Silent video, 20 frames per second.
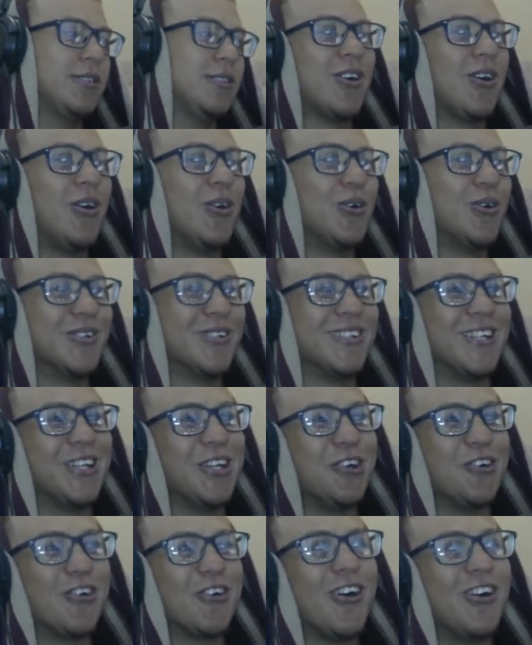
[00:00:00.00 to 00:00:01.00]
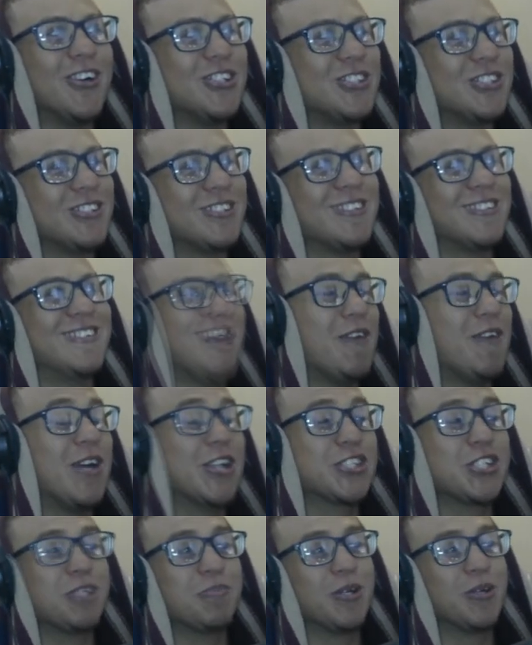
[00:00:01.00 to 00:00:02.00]
Gold D. Roger. I've
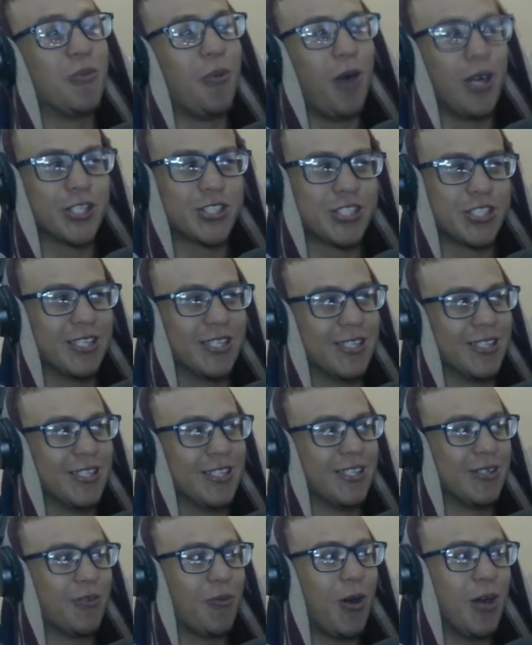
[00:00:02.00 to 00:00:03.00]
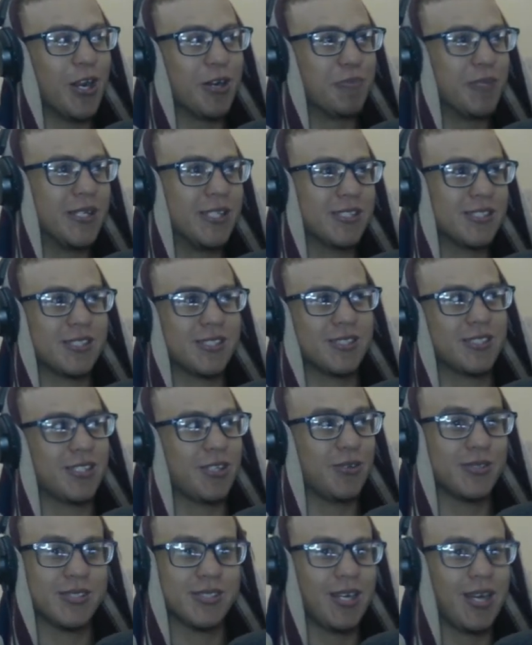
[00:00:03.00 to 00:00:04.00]
actually been watching One Piece since I
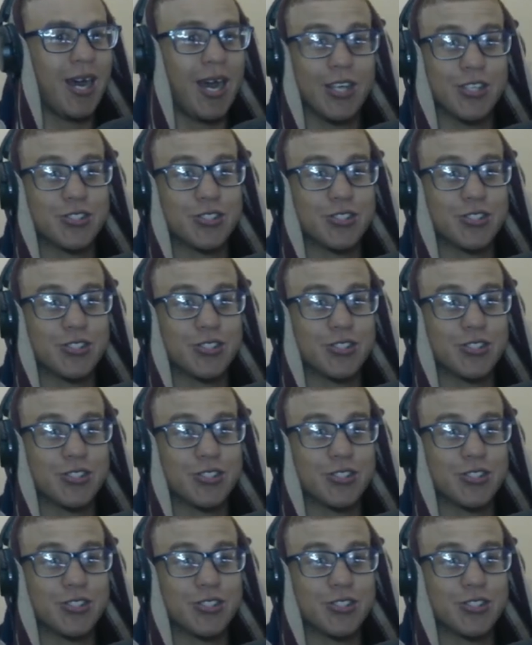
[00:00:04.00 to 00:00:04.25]
was in high